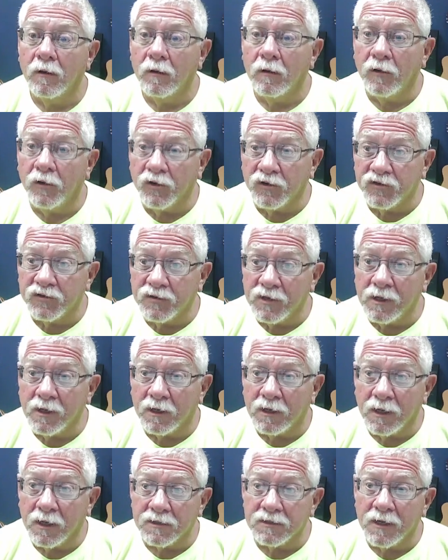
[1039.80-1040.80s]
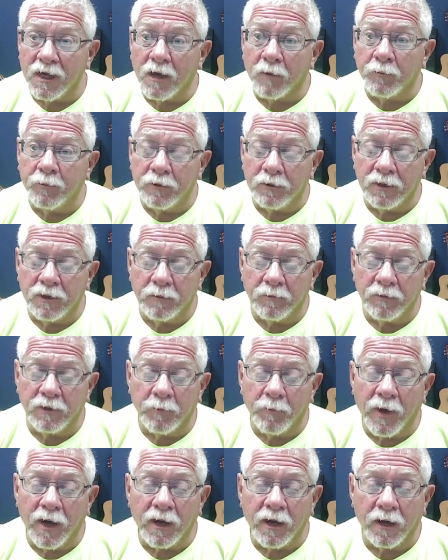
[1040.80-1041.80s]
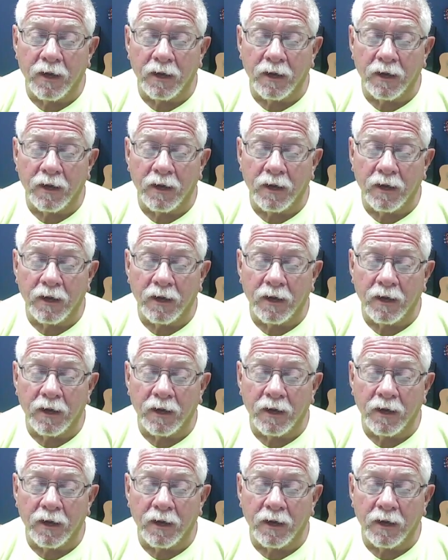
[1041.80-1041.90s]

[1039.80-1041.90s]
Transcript: His sin has now put him in a bind.